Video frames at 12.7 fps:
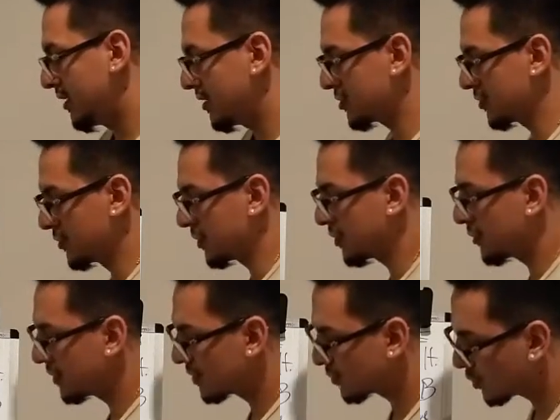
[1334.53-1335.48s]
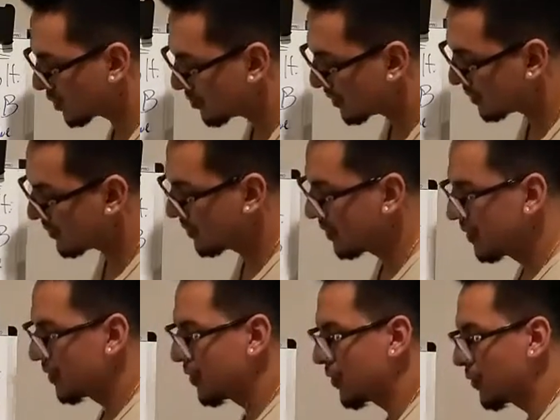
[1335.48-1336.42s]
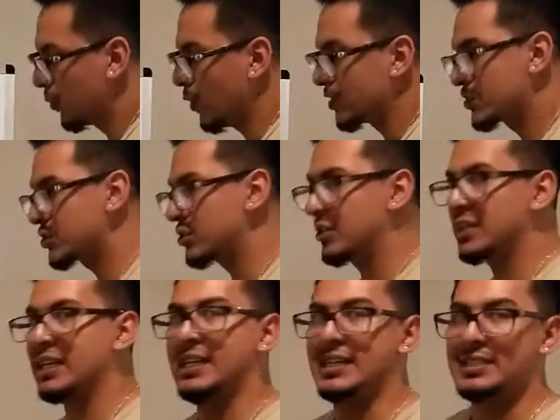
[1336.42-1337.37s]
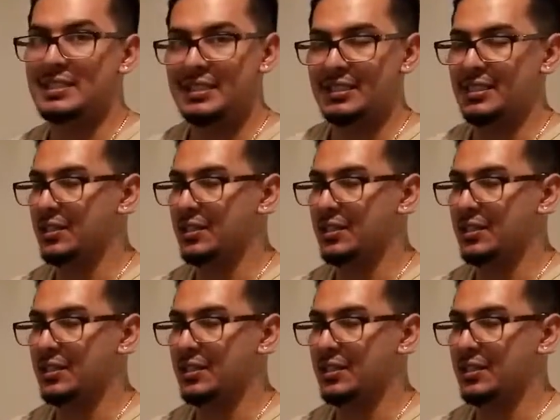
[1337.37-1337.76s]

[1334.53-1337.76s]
So you don't need to worry about what circuit is it.